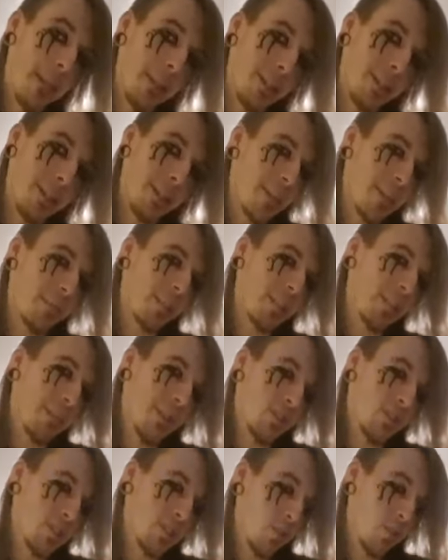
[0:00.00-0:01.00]
climbing the
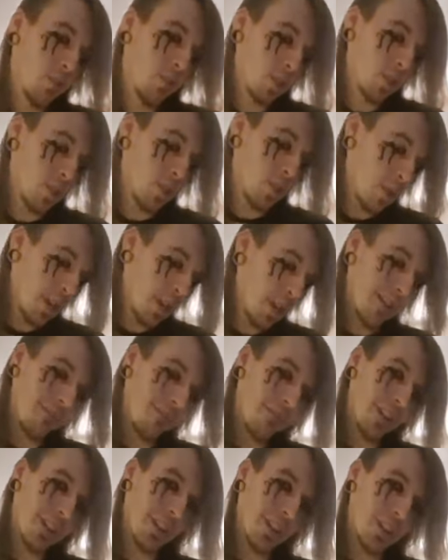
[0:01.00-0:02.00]
mountain while you can't
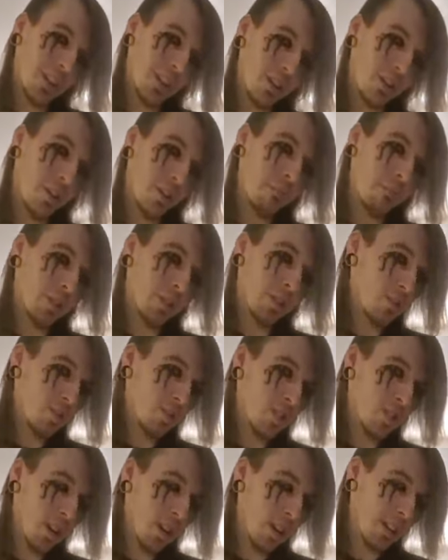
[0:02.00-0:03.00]
find a good grip and you're
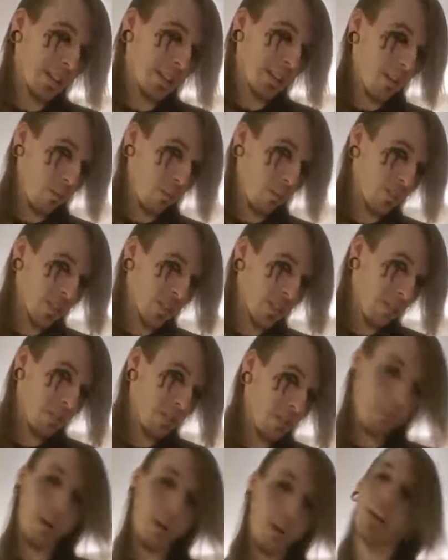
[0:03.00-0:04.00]
stuck on that same
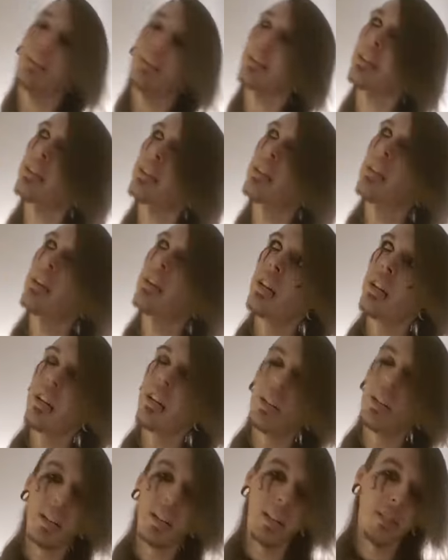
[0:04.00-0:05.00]
spot.
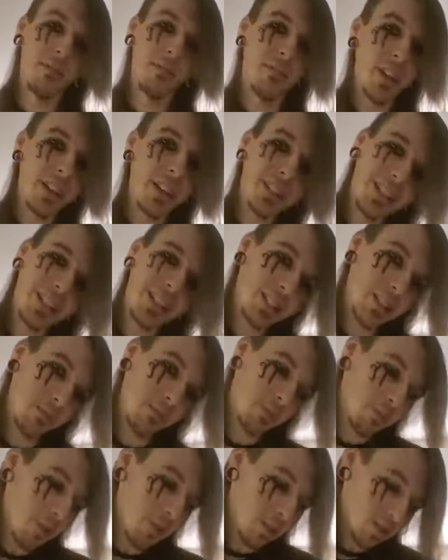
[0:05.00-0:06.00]
In fact, that same
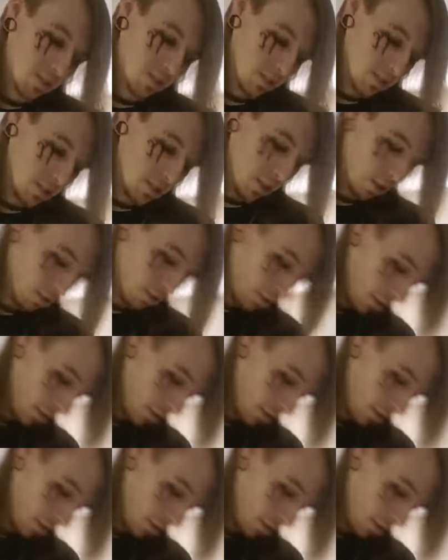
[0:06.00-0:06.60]
spot's still